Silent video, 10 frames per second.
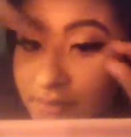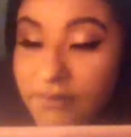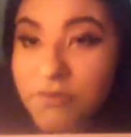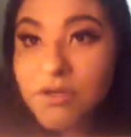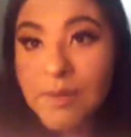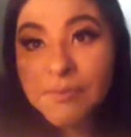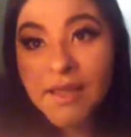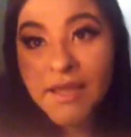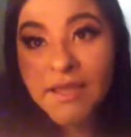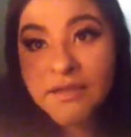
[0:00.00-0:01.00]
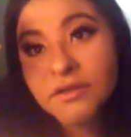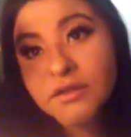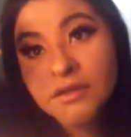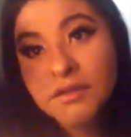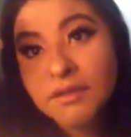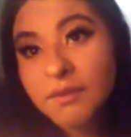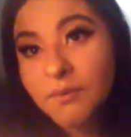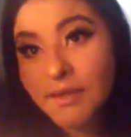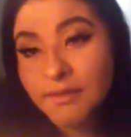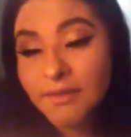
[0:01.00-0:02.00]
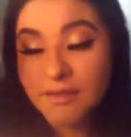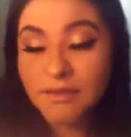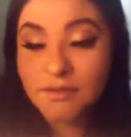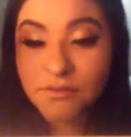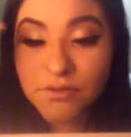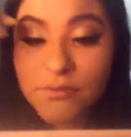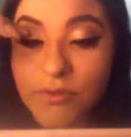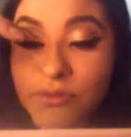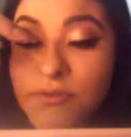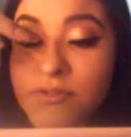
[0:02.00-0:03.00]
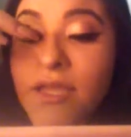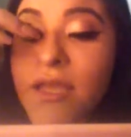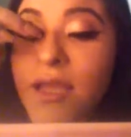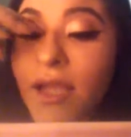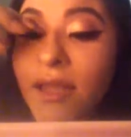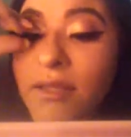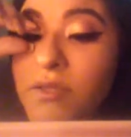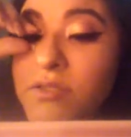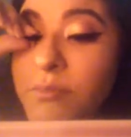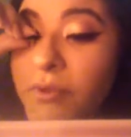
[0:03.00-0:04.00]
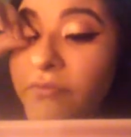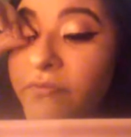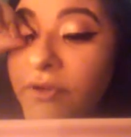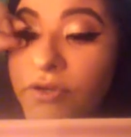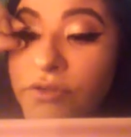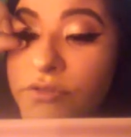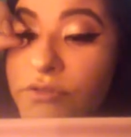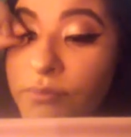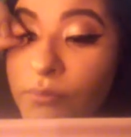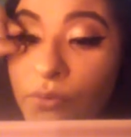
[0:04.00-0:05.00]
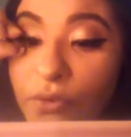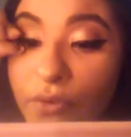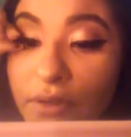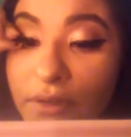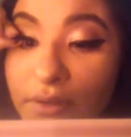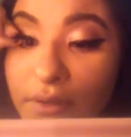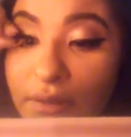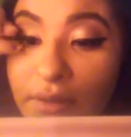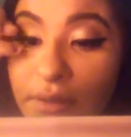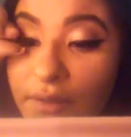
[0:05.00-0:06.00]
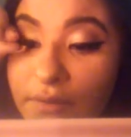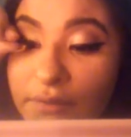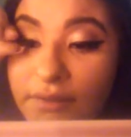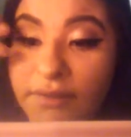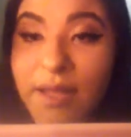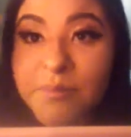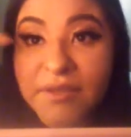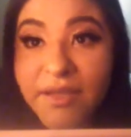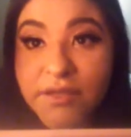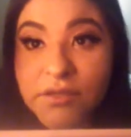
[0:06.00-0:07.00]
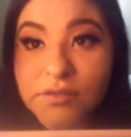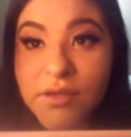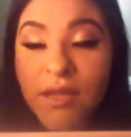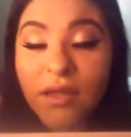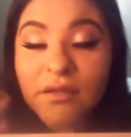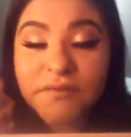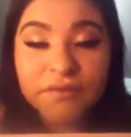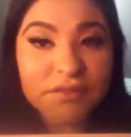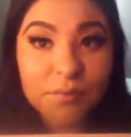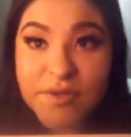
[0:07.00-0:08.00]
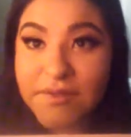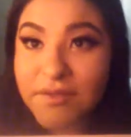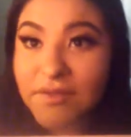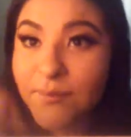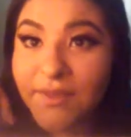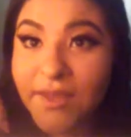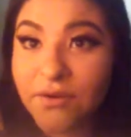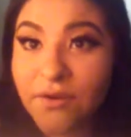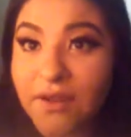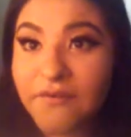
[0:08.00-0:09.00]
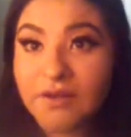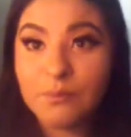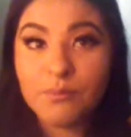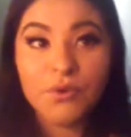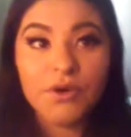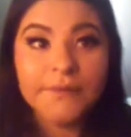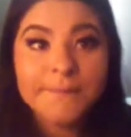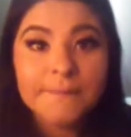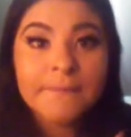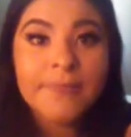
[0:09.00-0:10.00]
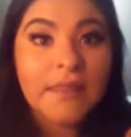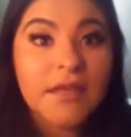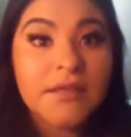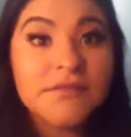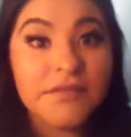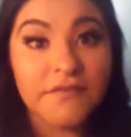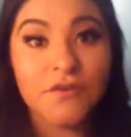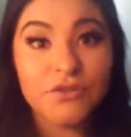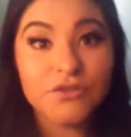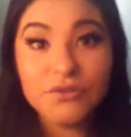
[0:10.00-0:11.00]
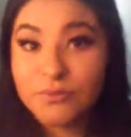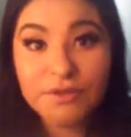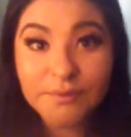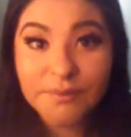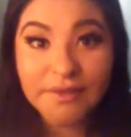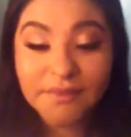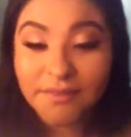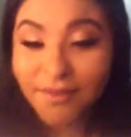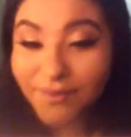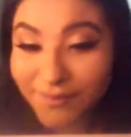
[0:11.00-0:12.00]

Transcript: the little applier, the one that, you know, you use. I like using my fingers more than the applicator. For some reason, the applicator, I find it more difficult to work with.